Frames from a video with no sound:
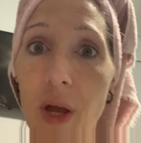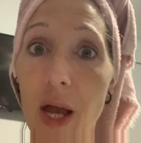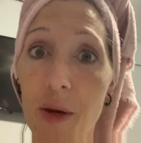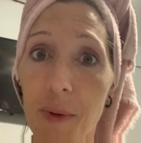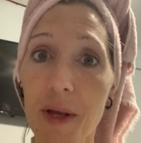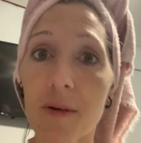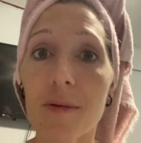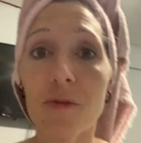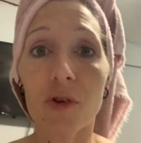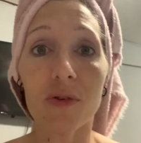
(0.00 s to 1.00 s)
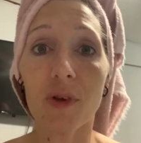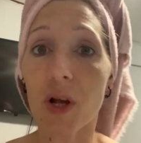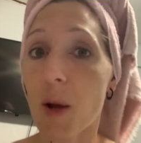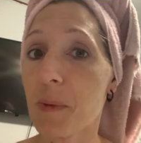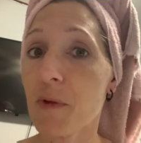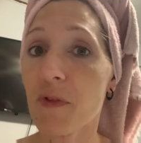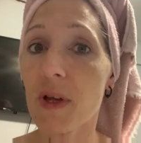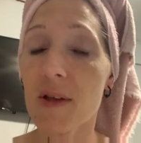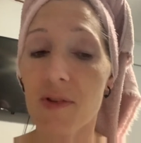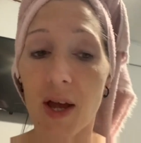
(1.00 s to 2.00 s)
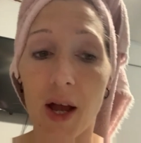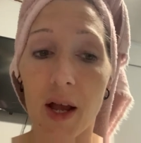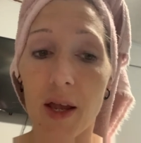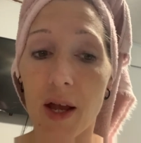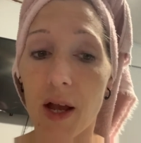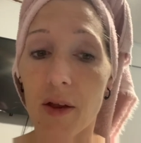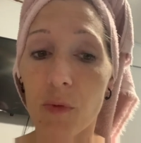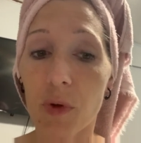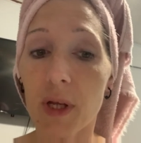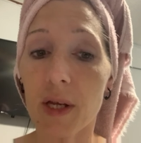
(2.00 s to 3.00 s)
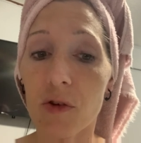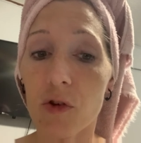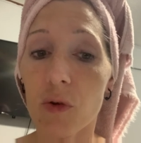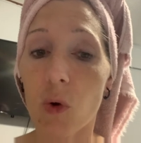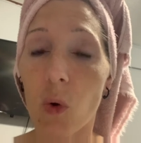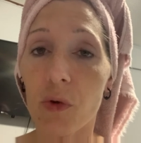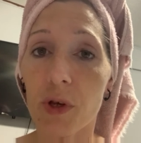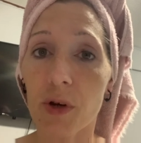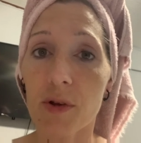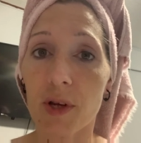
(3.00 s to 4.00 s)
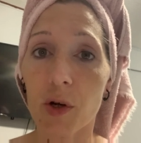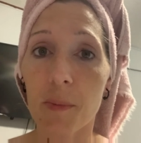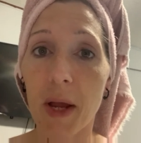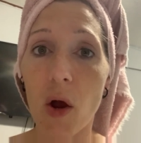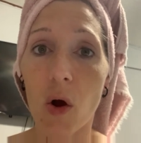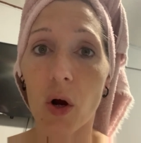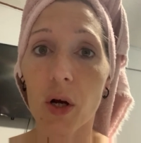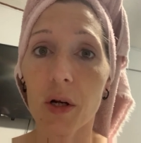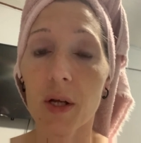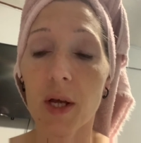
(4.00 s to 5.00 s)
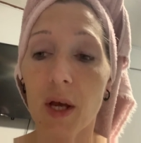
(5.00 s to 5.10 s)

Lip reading: Anyway, just a couple of things that I really do hold near and dear to my heart.